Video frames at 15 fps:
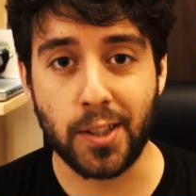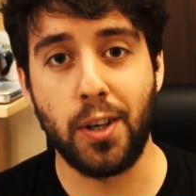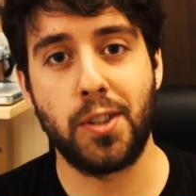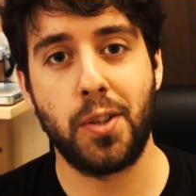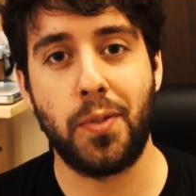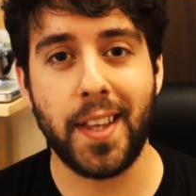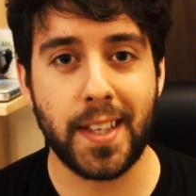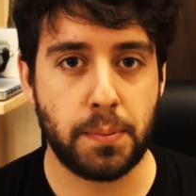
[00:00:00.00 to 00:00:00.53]
there's
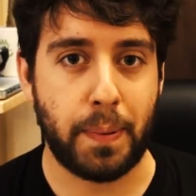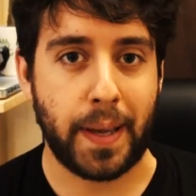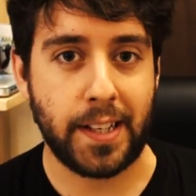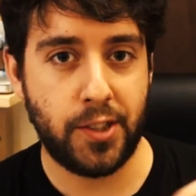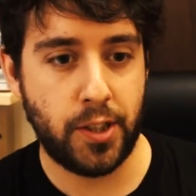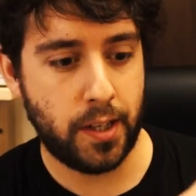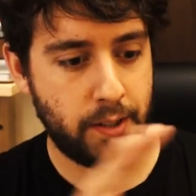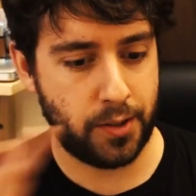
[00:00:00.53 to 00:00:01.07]
also this
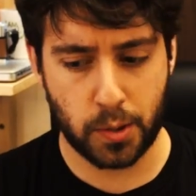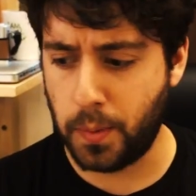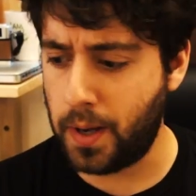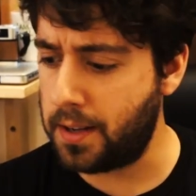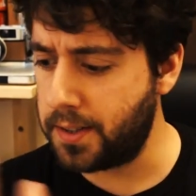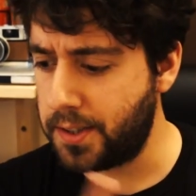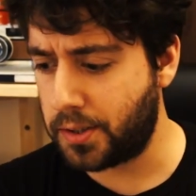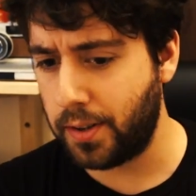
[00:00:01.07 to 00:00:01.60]
picture somewhere
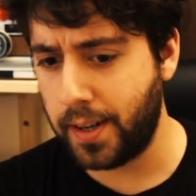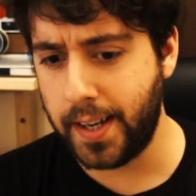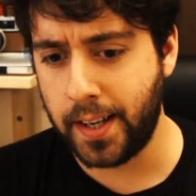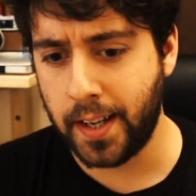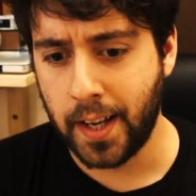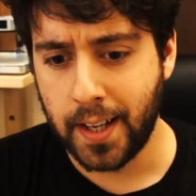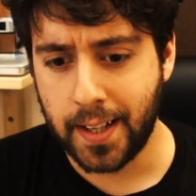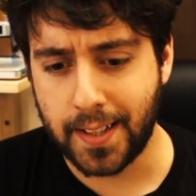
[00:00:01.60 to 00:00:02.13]
on the
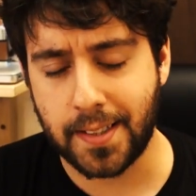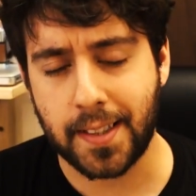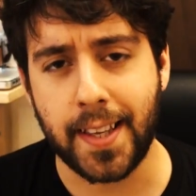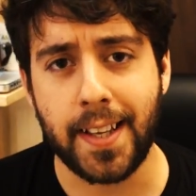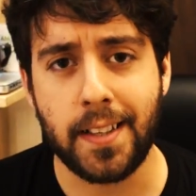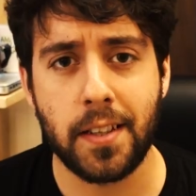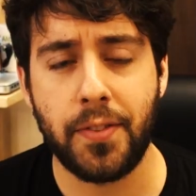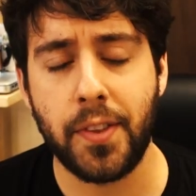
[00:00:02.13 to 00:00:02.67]
screen that's
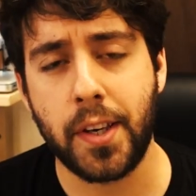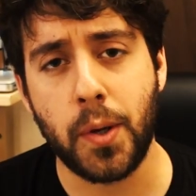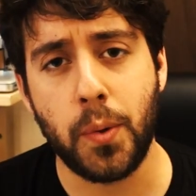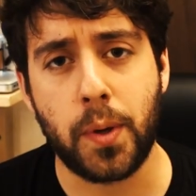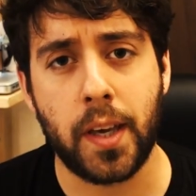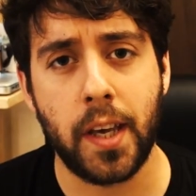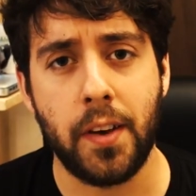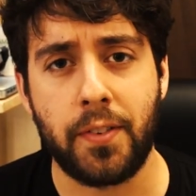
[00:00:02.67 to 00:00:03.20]
leaked on the new
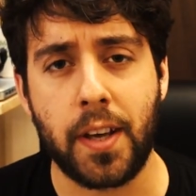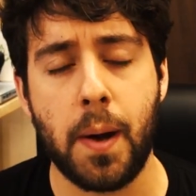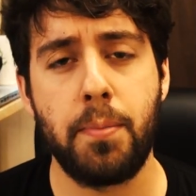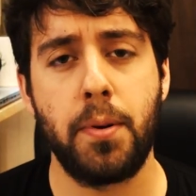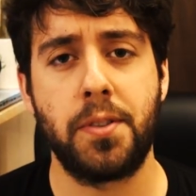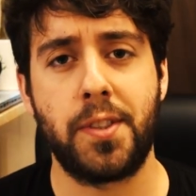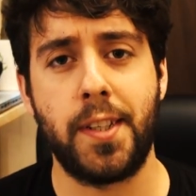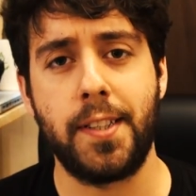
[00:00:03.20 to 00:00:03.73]
kit of
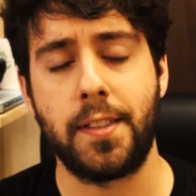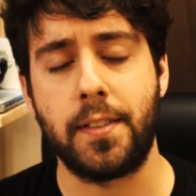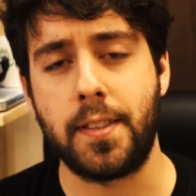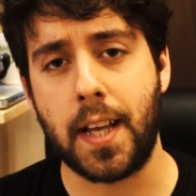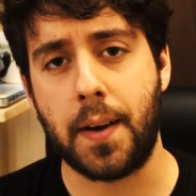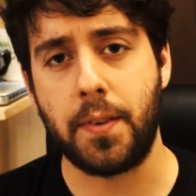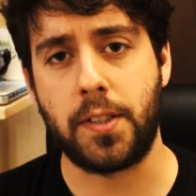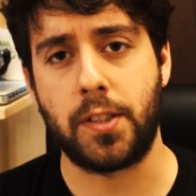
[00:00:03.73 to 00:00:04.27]
Gabriel Jesus and
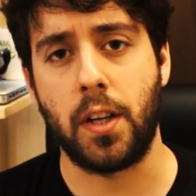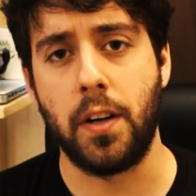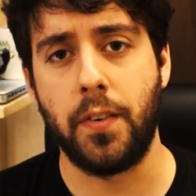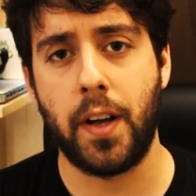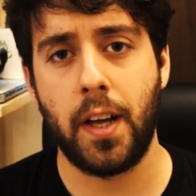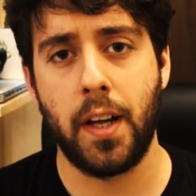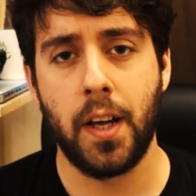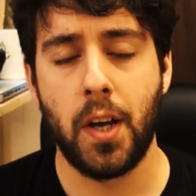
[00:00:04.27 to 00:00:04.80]
David
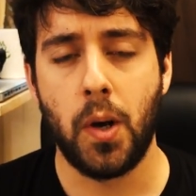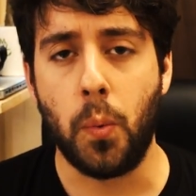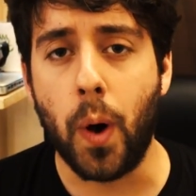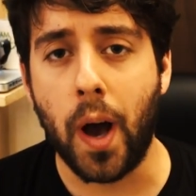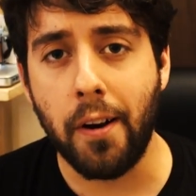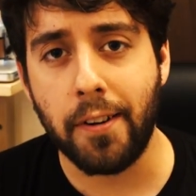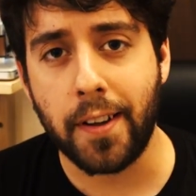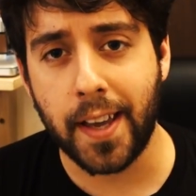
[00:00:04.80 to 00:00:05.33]
Silva
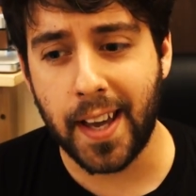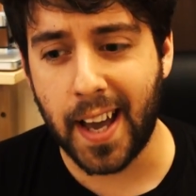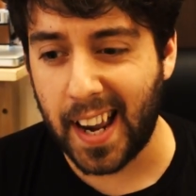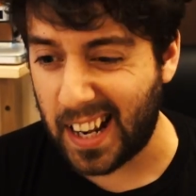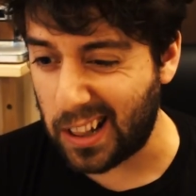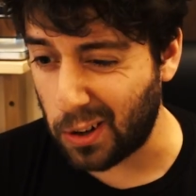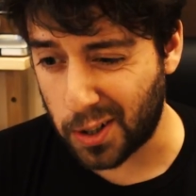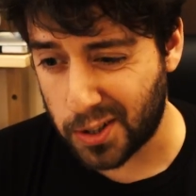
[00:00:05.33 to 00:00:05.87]
wearing it, and
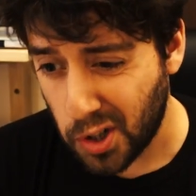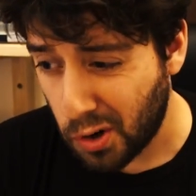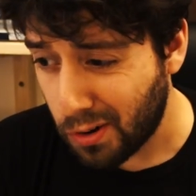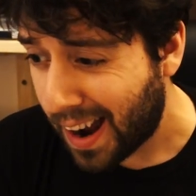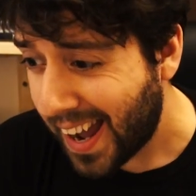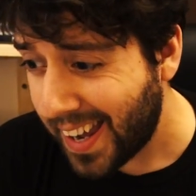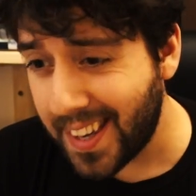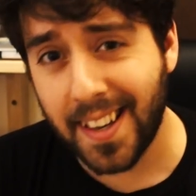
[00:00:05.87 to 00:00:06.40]
he looks all
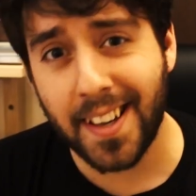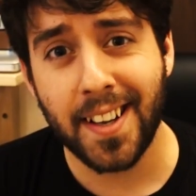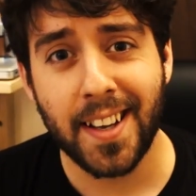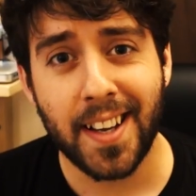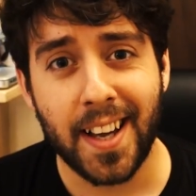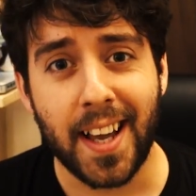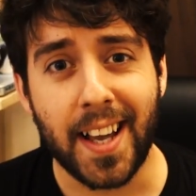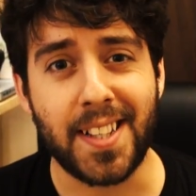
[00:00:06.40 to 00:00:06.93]
right.
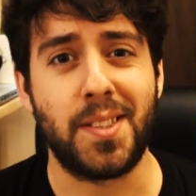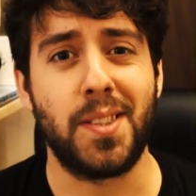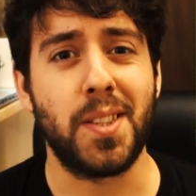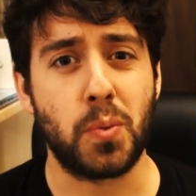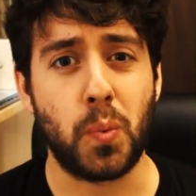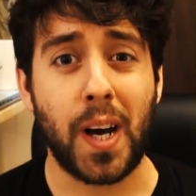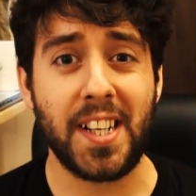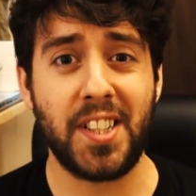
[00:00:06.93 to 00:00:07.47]
It's this
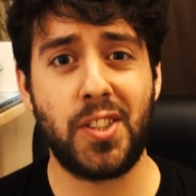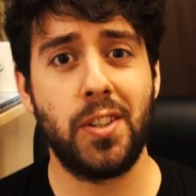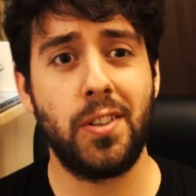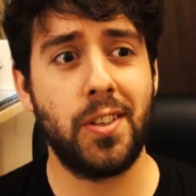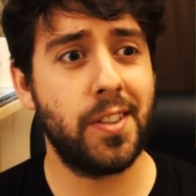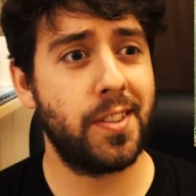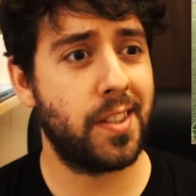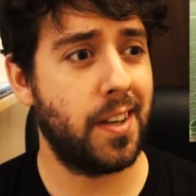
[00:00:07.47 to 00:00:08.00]
white
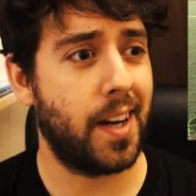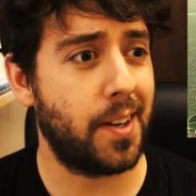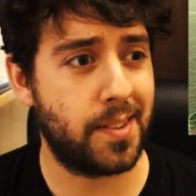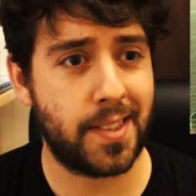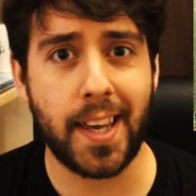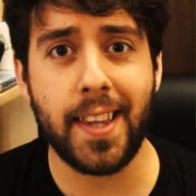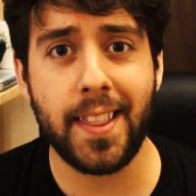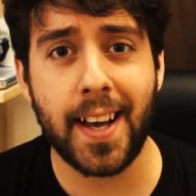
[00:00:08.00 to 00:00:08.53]
shorts. I'll
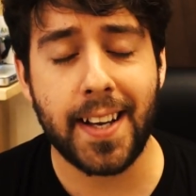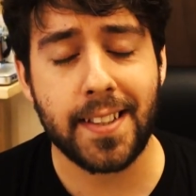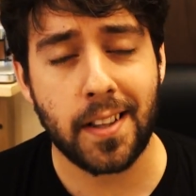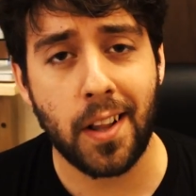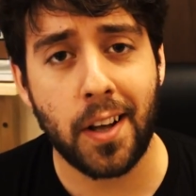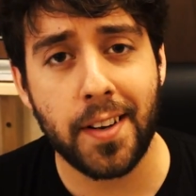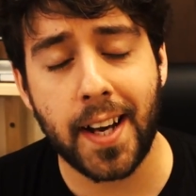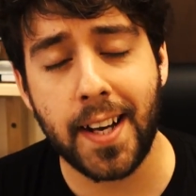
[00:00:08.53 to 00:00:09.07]
take that. It's a
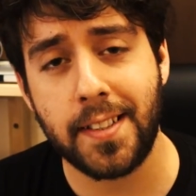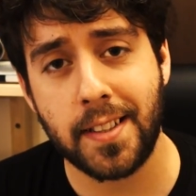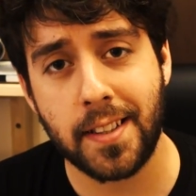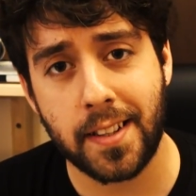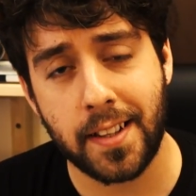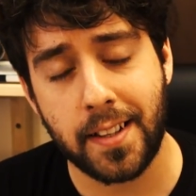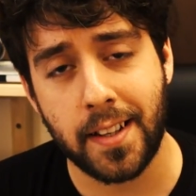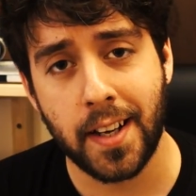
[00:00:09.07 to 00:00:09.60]
lot nicer
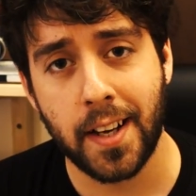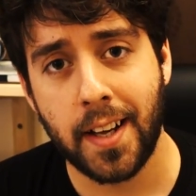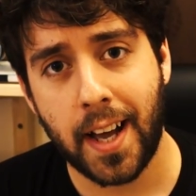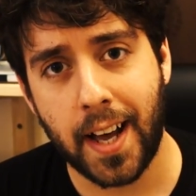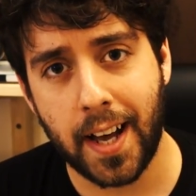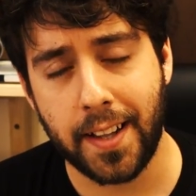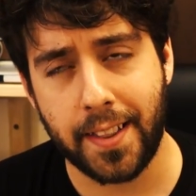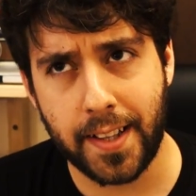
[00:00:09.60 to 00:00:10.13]
than
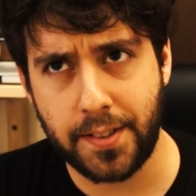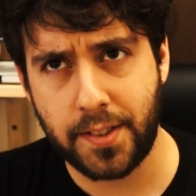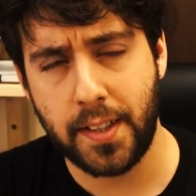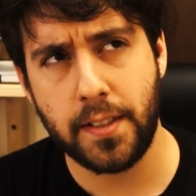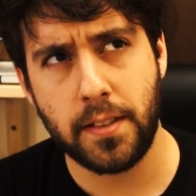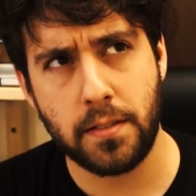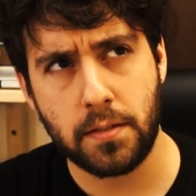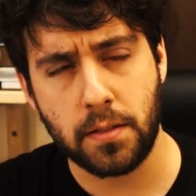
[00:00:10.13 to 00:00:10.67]
this
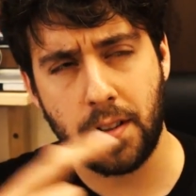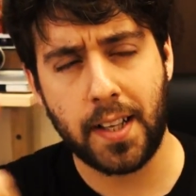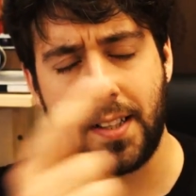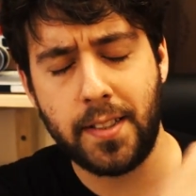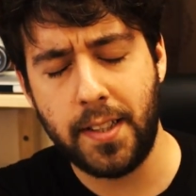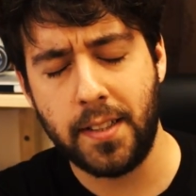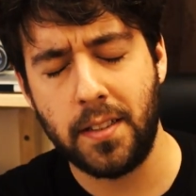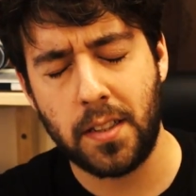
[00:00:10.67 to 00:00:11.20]
season's or last
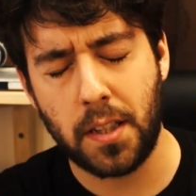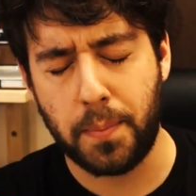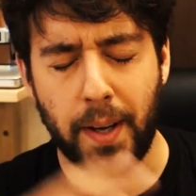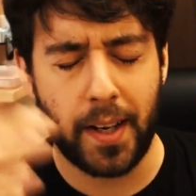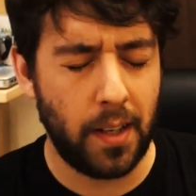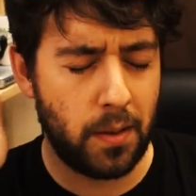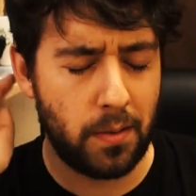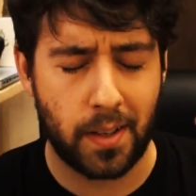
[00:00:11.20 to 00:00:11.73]
season's,
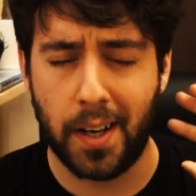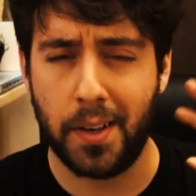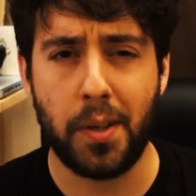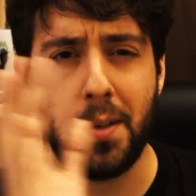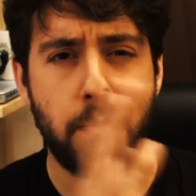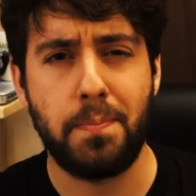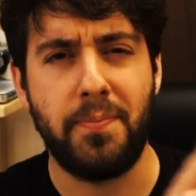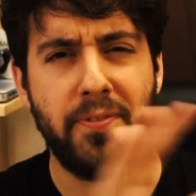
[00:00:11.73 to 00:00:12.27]
depending how
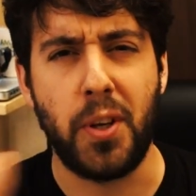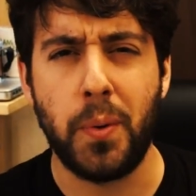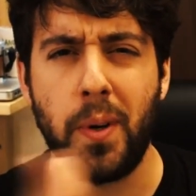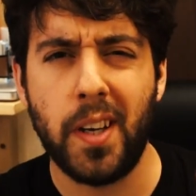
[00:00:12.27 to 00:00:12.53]
you view